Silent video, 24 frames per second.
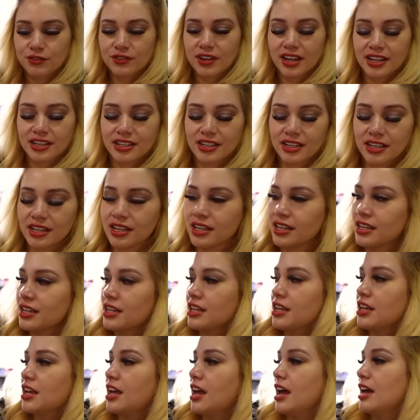fine.
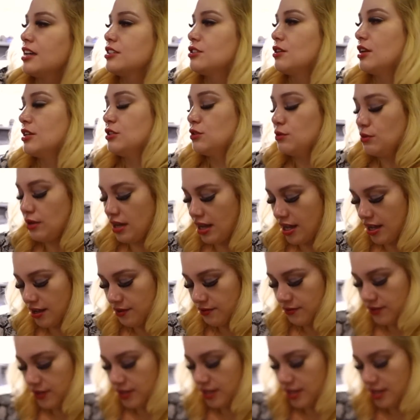So I do
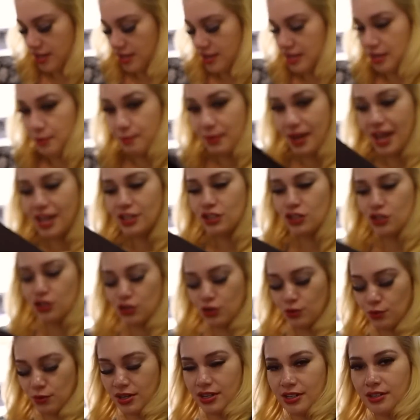have the
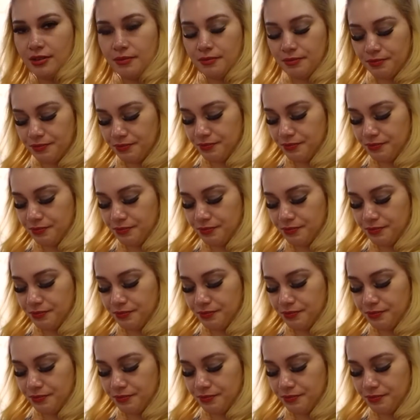passenger one.